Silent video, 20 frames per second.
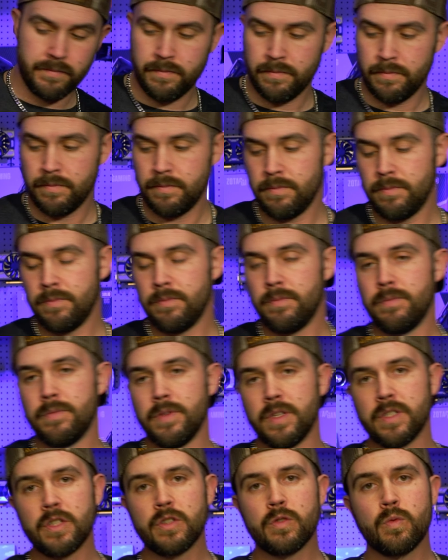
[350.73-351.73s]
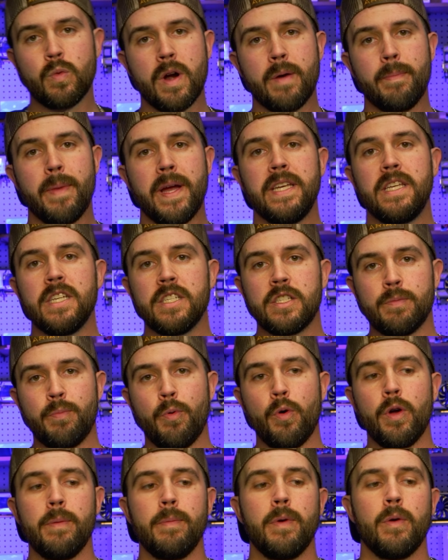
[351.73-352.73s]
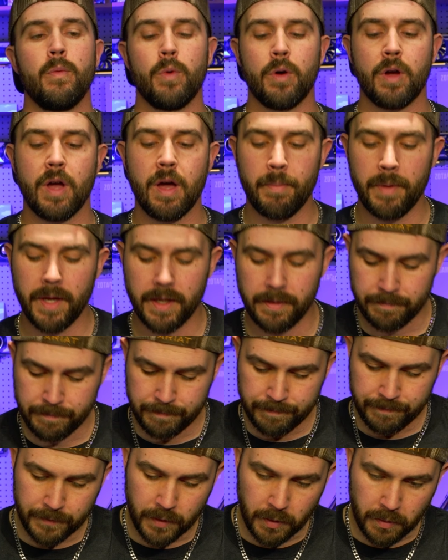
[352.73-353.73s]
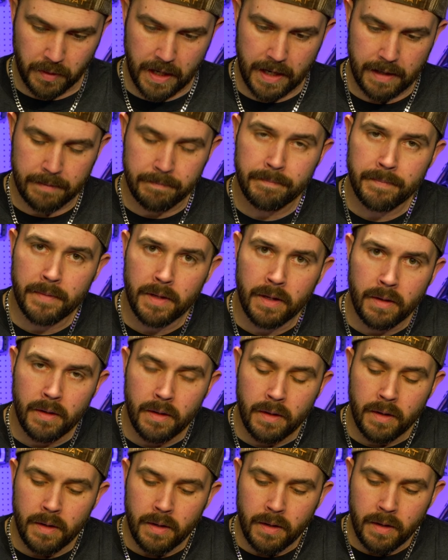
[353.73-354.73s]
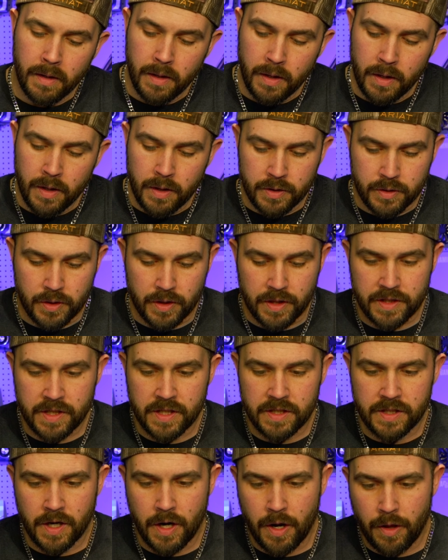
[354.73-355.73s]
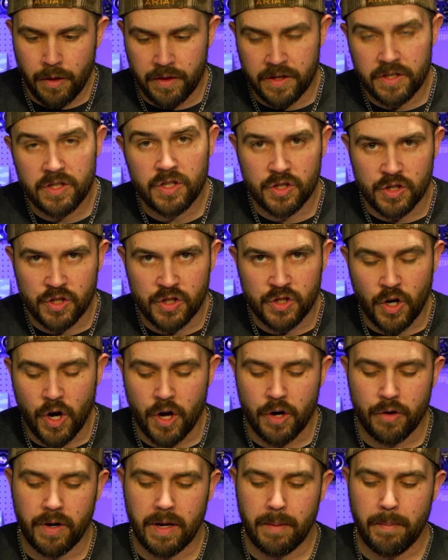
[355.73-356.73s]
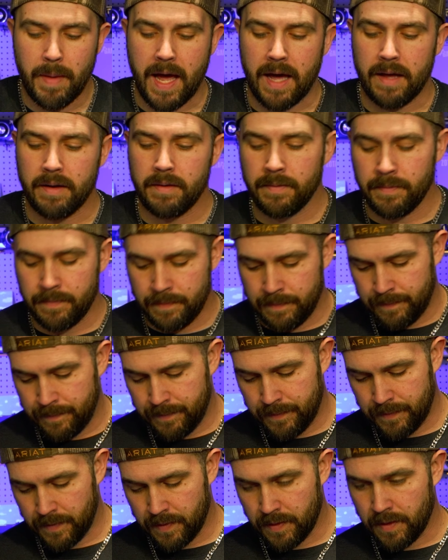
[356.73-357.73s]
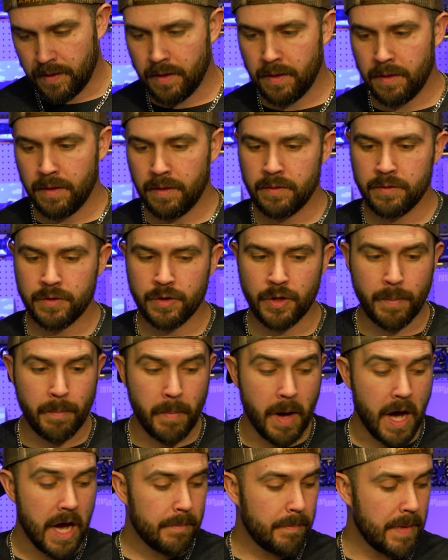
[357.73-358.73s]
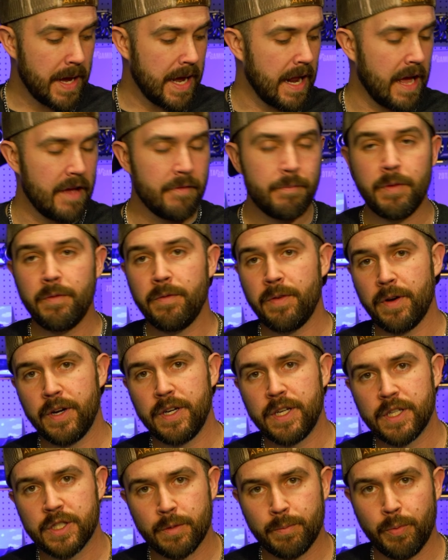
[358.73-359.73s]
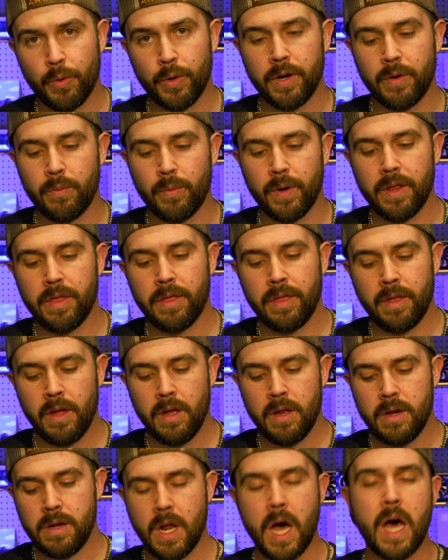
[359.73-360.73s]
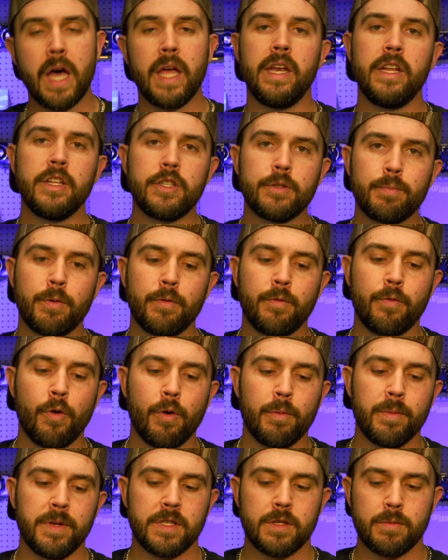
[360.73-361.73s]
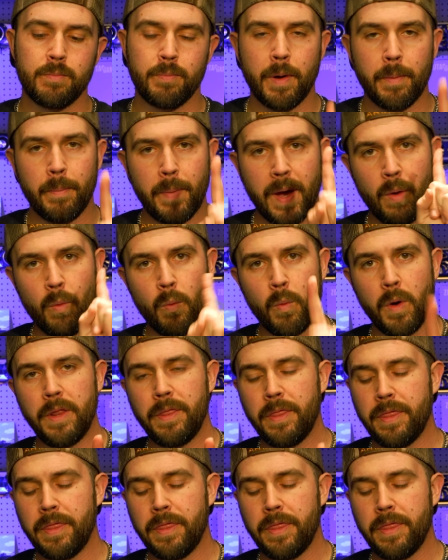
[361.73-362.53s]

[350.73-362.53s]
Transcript: this is where my disappointment will come in. Okay, so this is a soldering mat. So the mod mat I've been very disappointed with, not in its performance, but by one